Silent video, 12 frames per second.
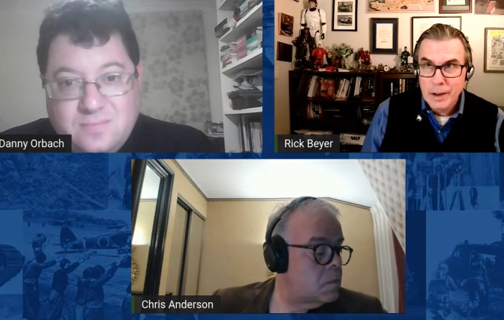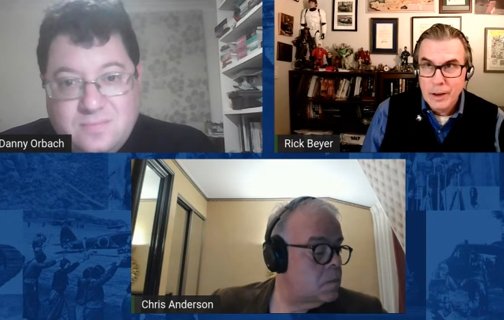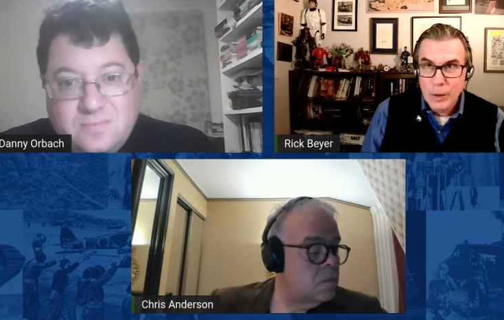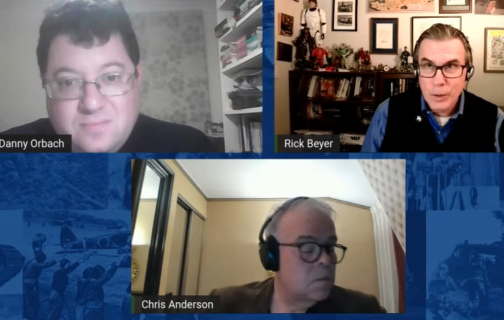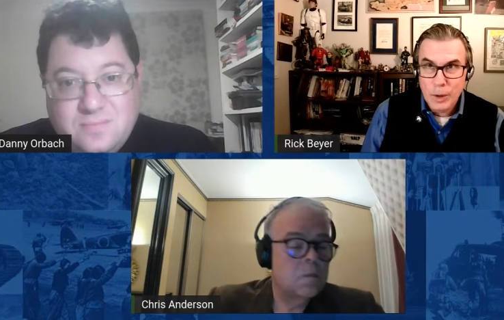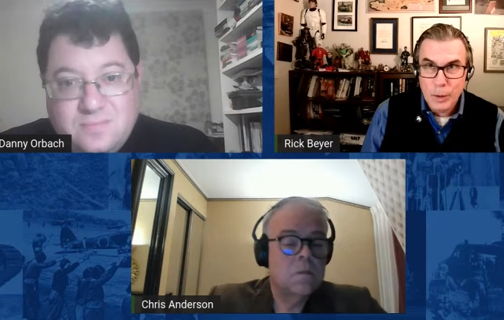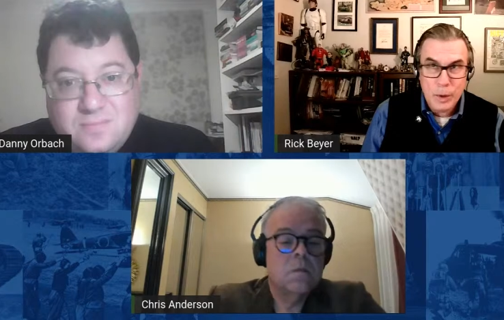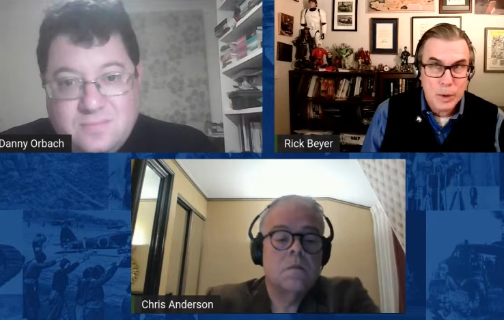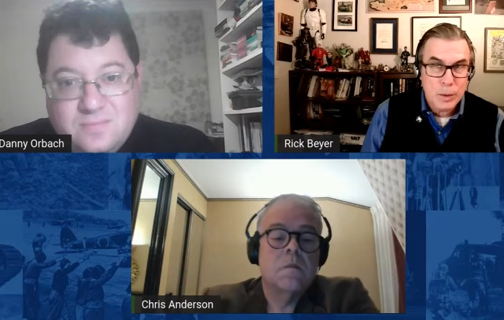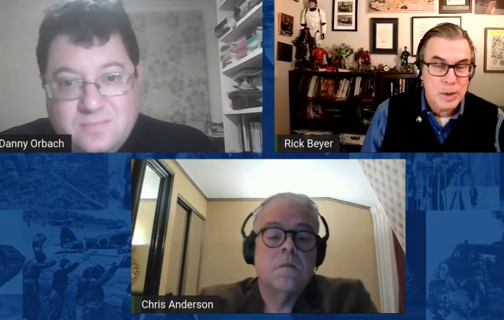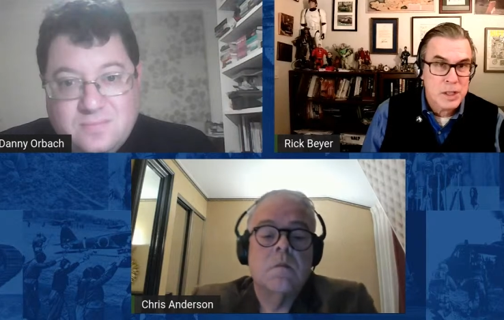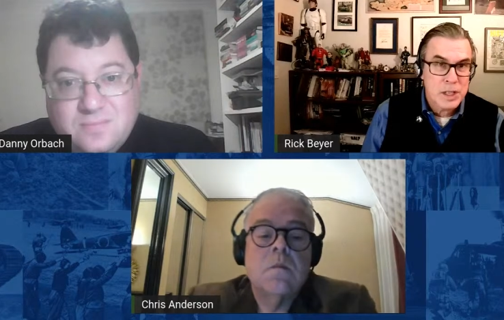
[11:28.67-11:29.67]
Speaker 1: or
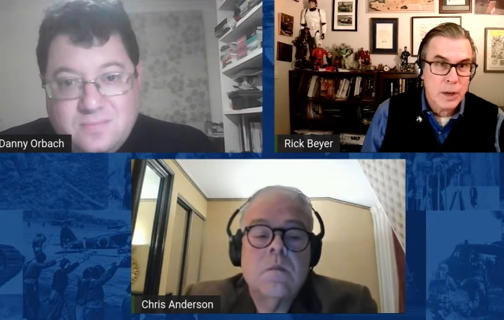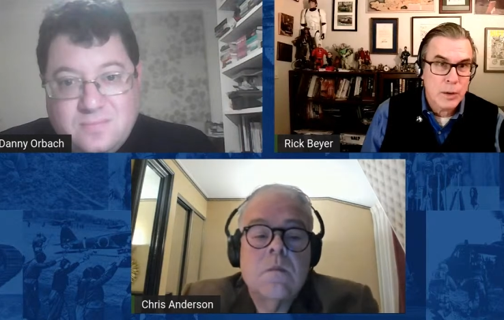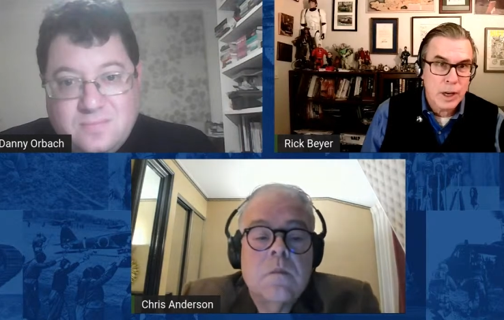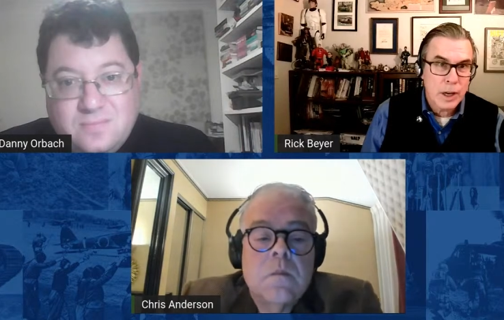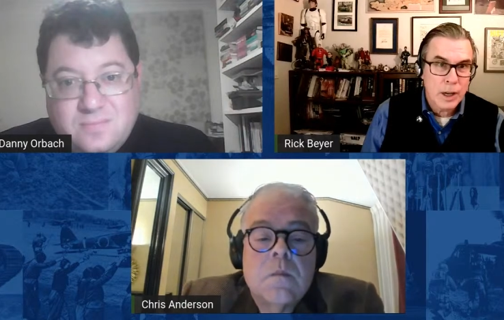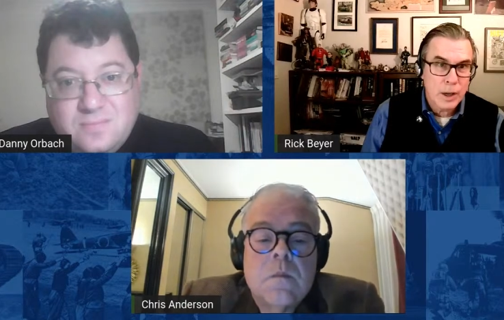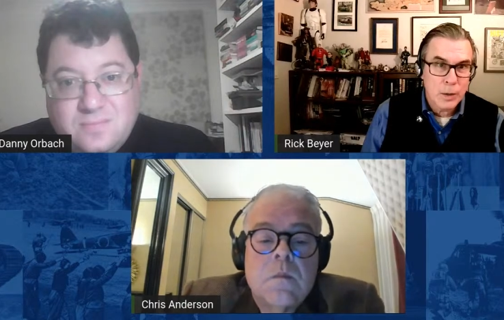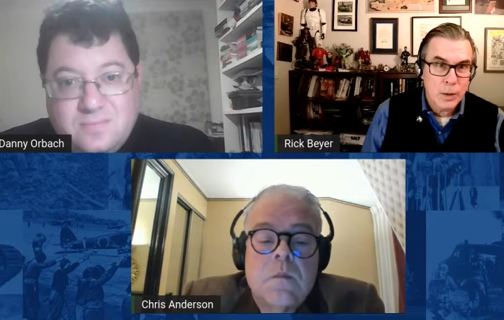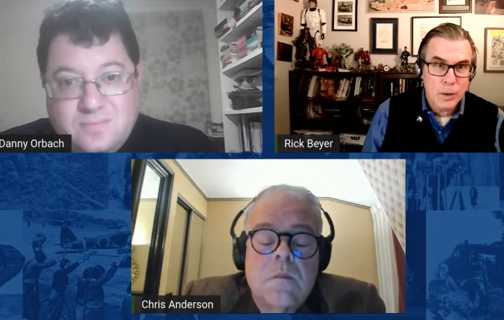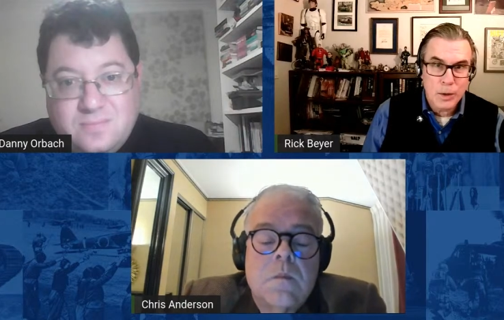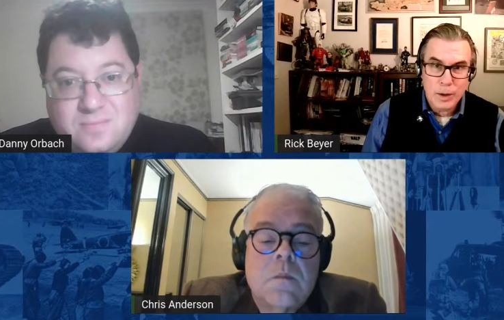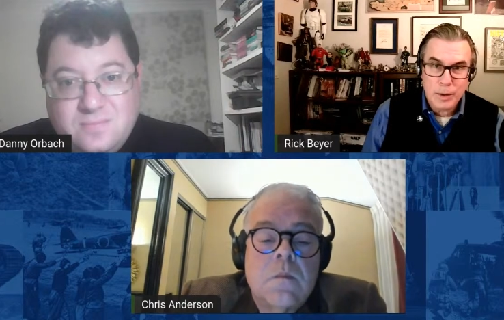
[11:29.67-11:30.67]
work with Syria
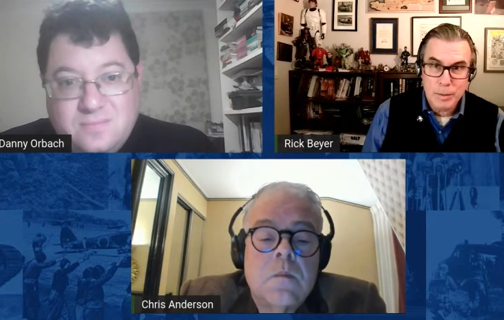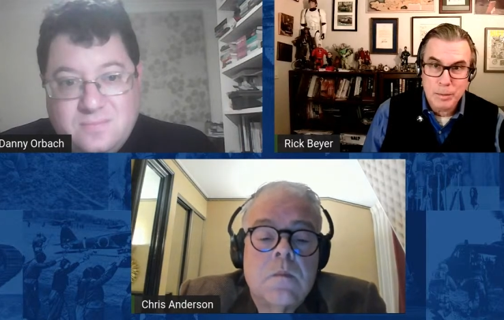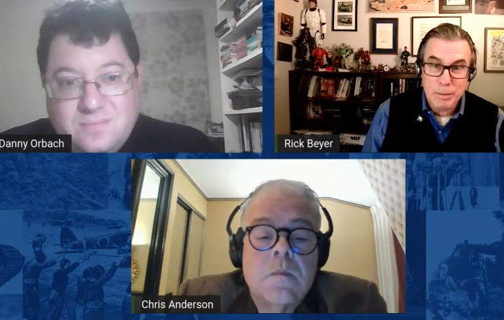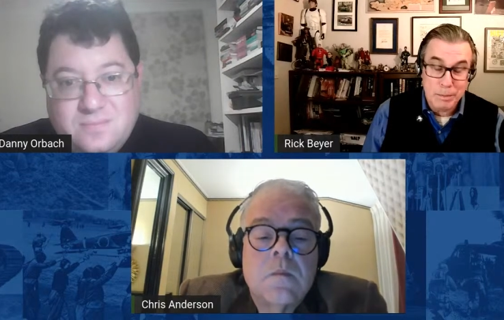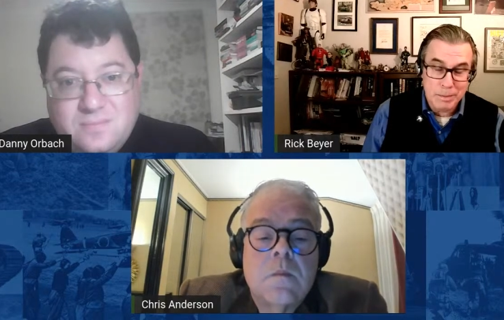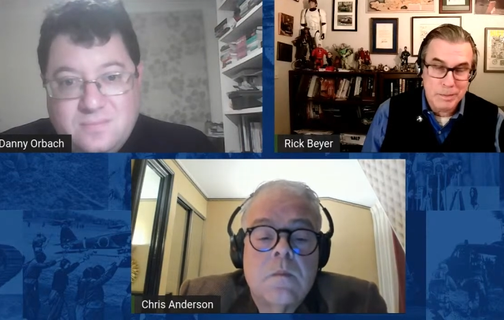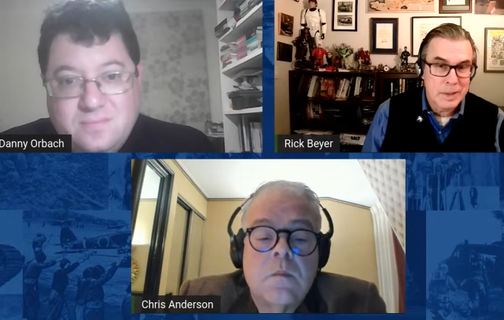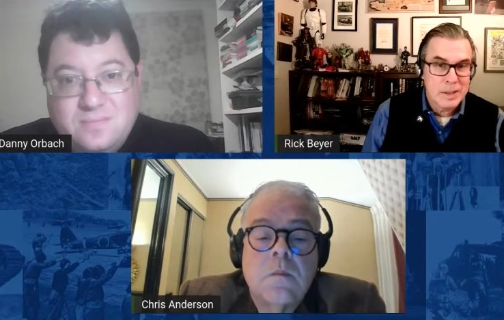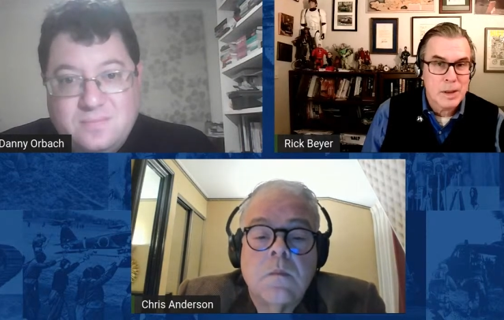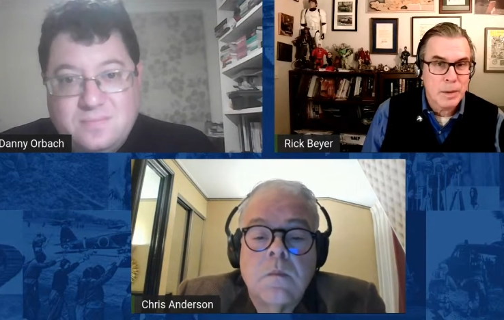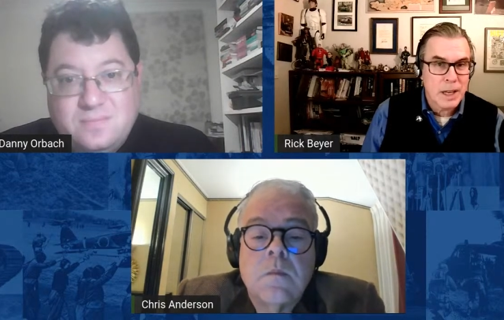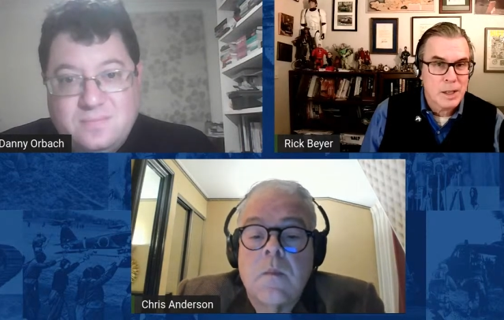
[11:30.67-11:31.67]
or mm, in
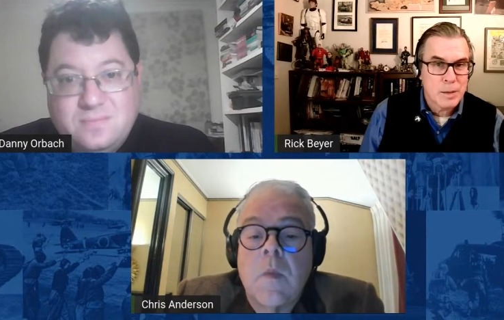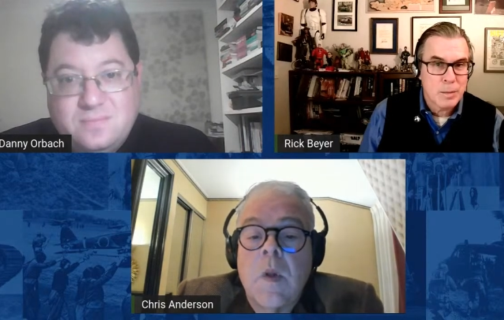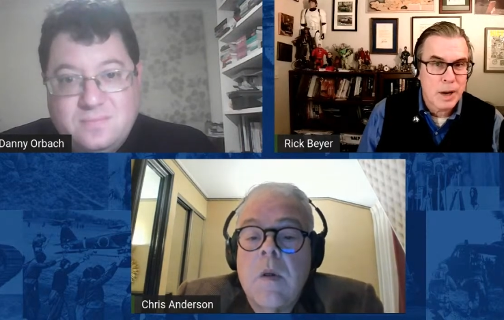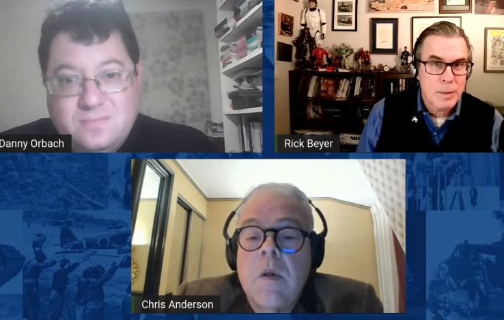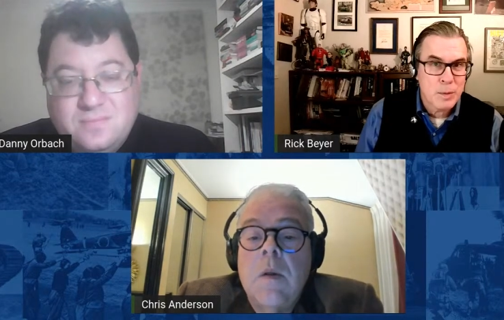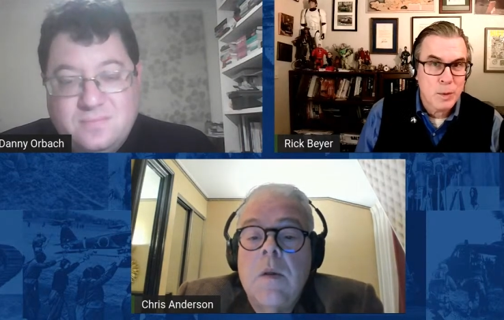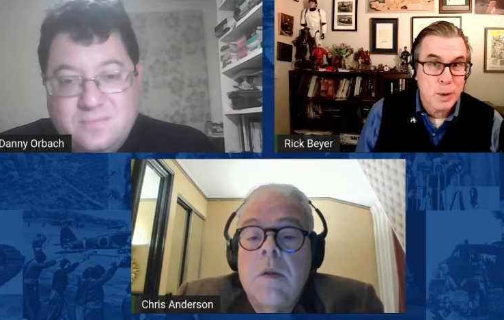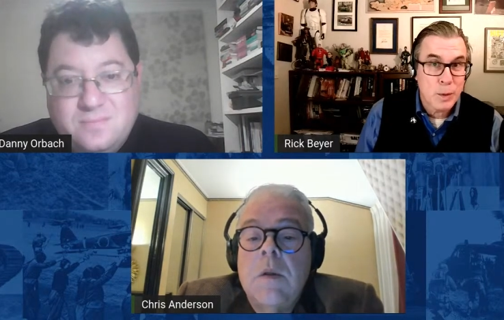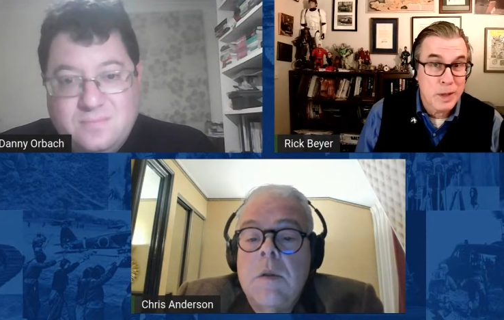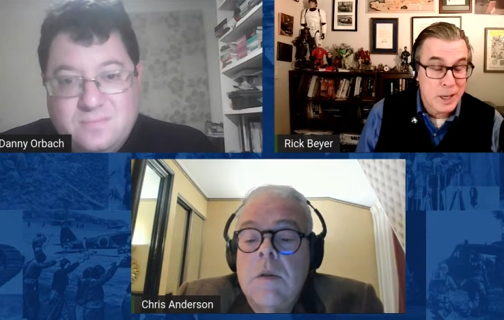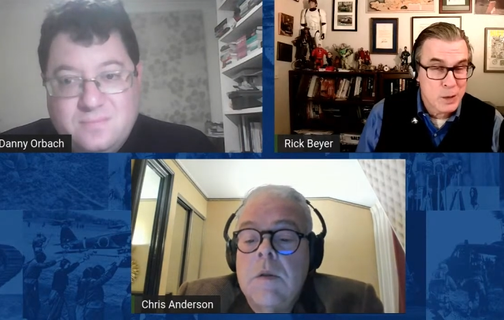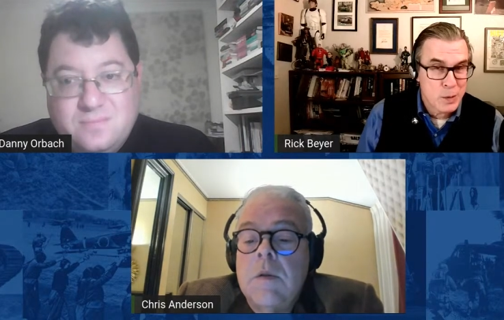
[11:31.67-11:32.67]
some cases perhaps work
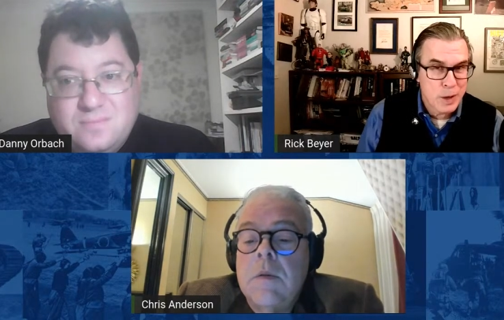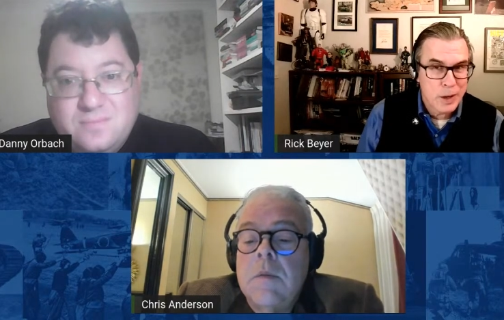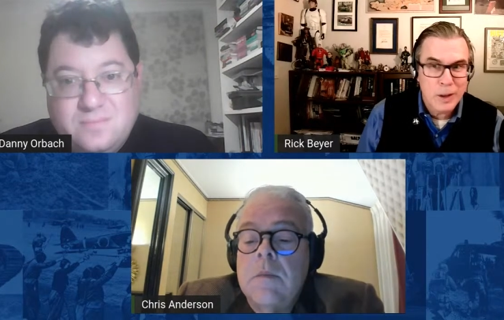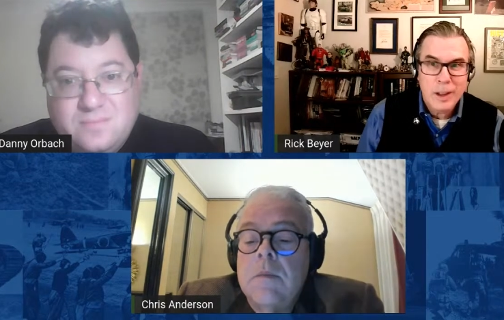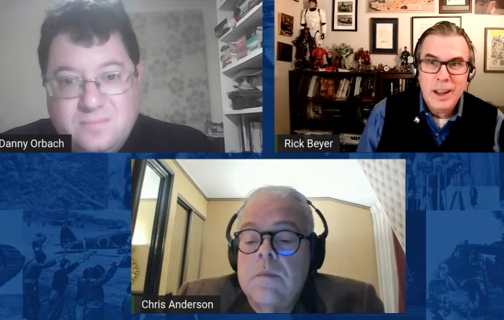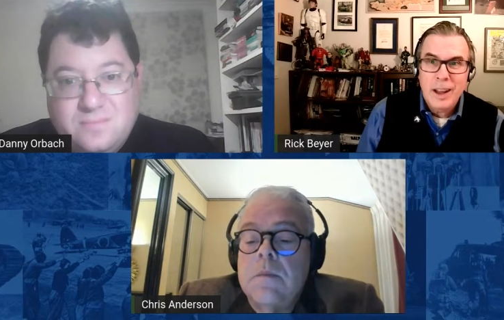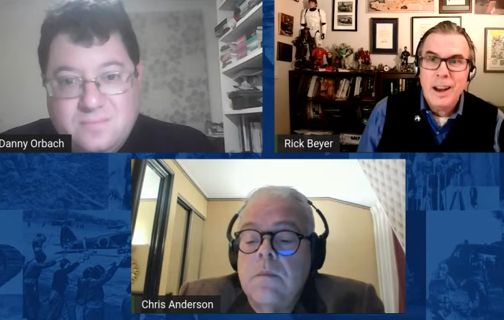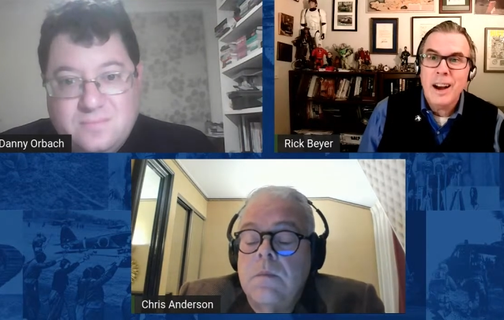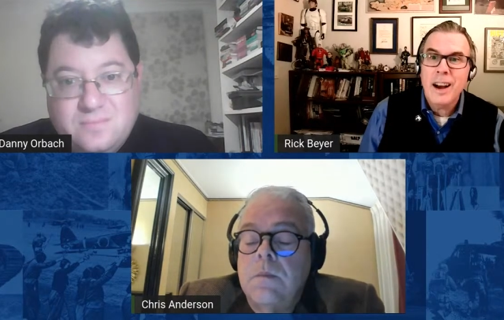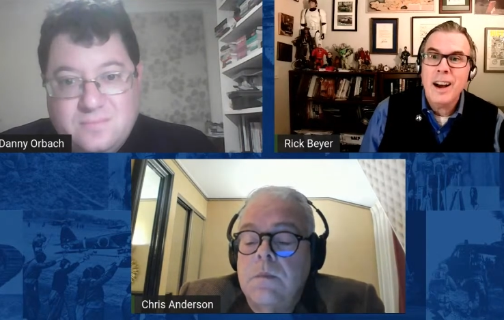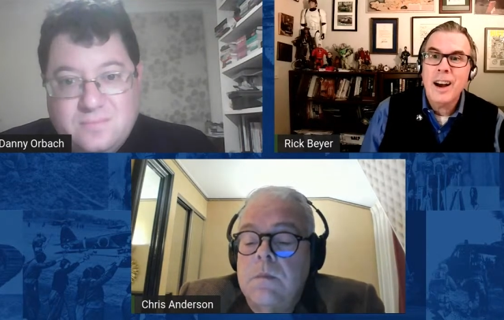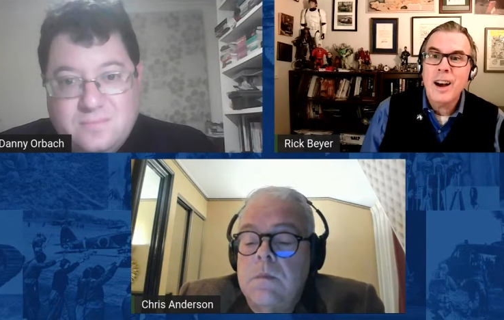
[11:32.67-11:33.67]
with Israel.
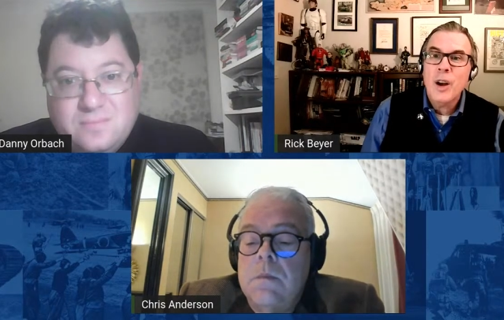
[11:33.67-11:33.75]
Uh,